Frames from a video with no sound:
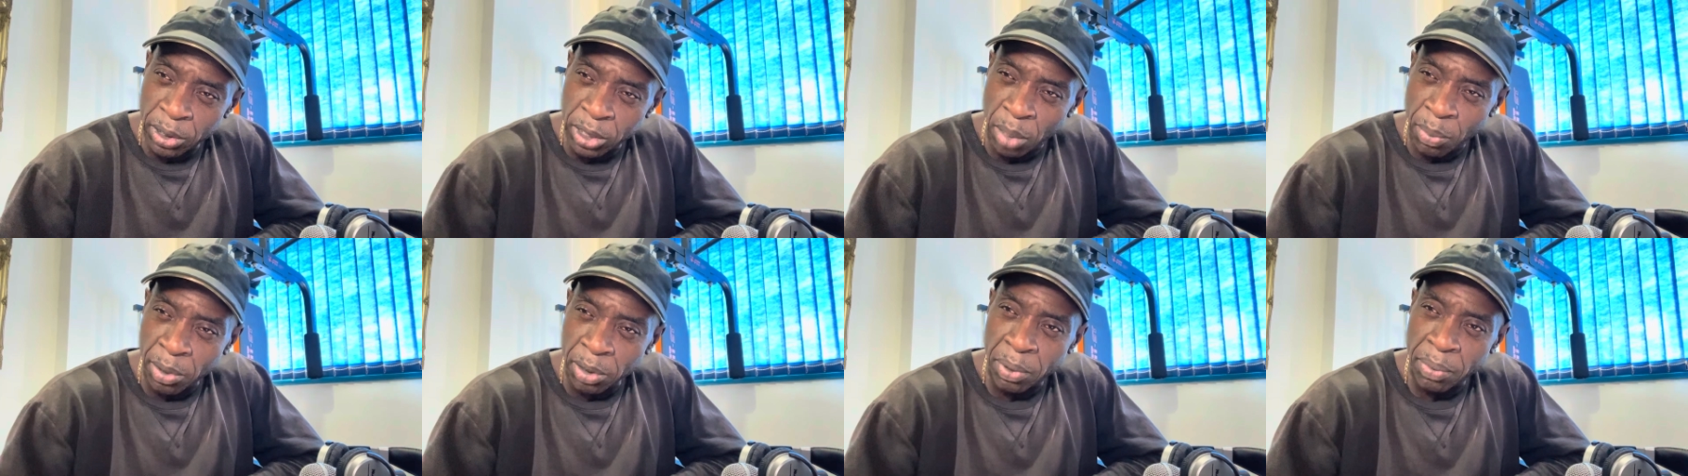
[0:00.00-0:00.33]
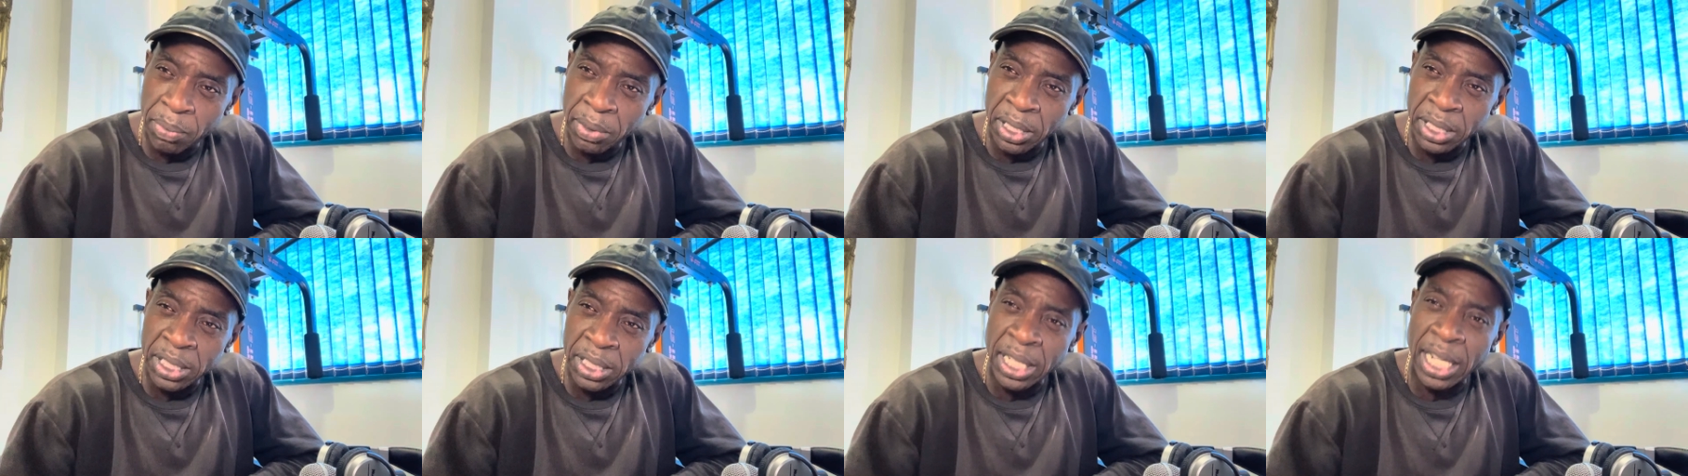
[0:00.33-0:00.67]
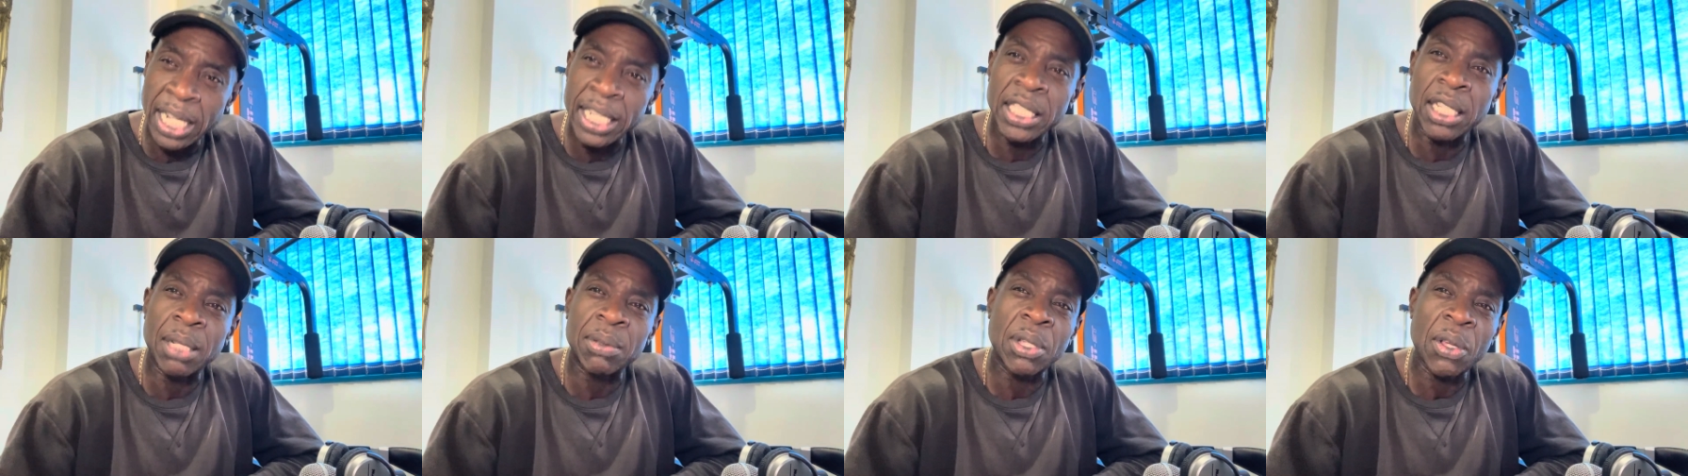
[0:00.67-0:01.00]
so much people that
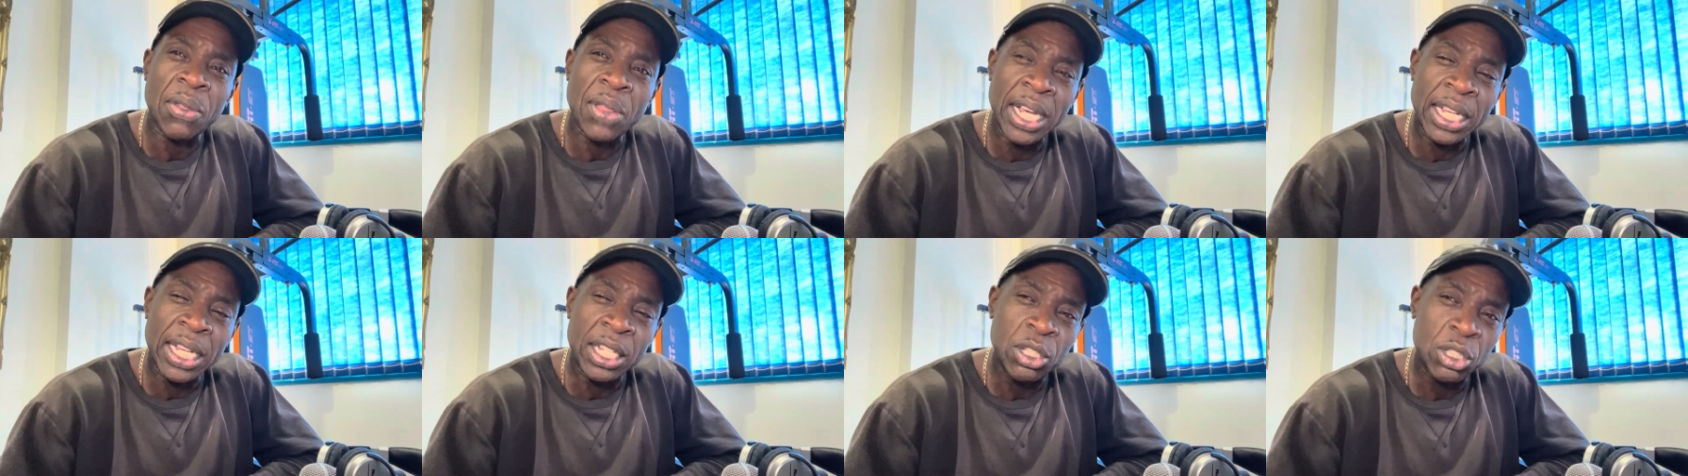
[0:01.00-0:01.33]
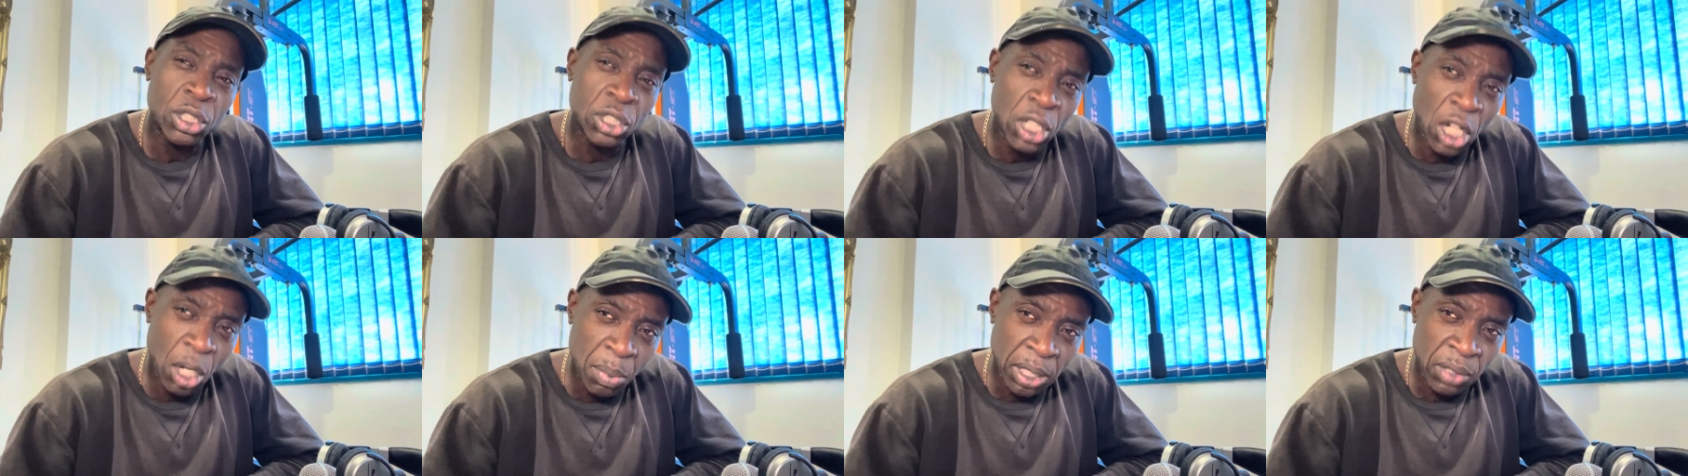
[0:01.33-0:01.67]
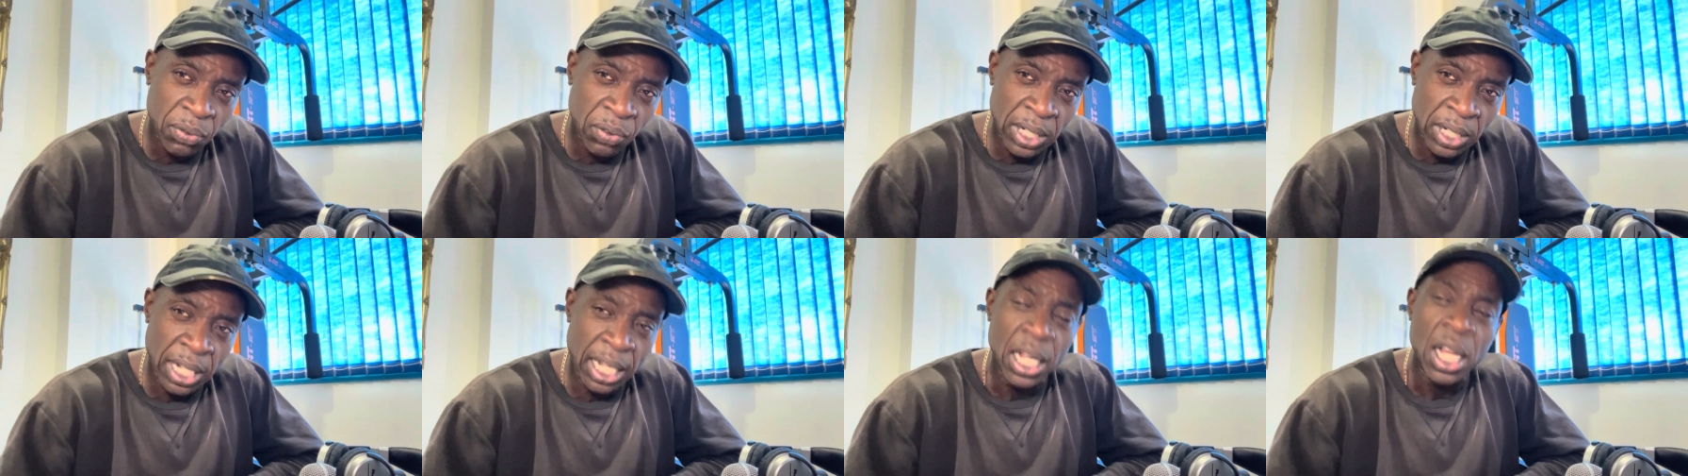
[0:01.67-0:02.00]
signed up. So thank you so much
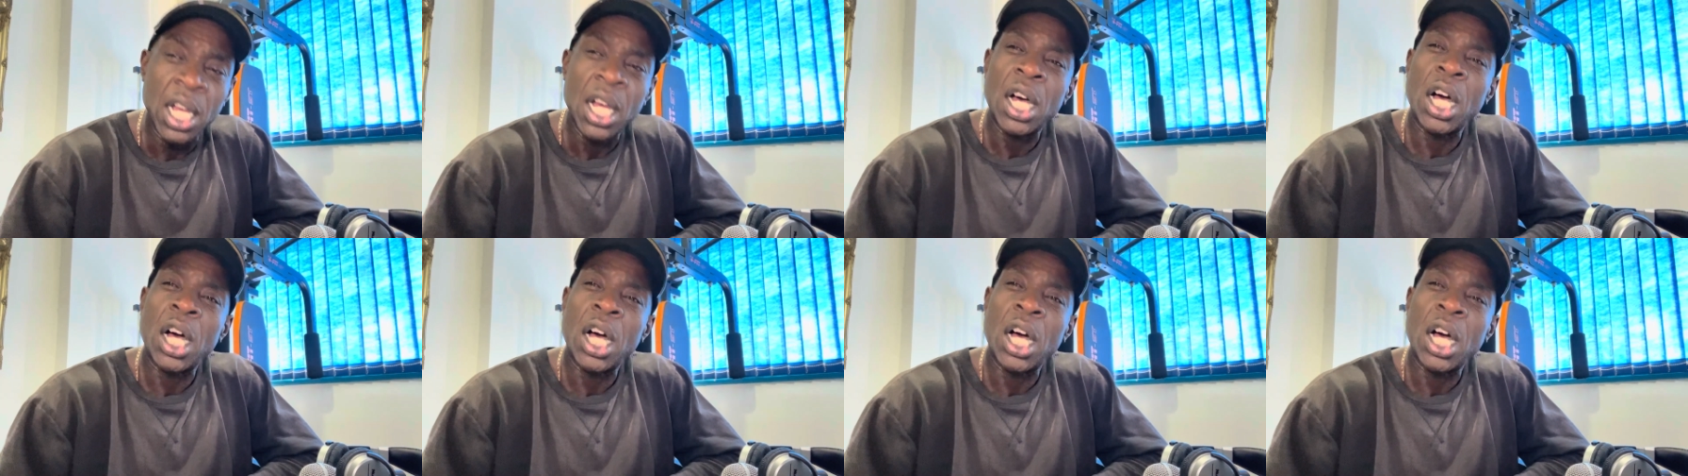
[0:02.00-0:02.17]
for that.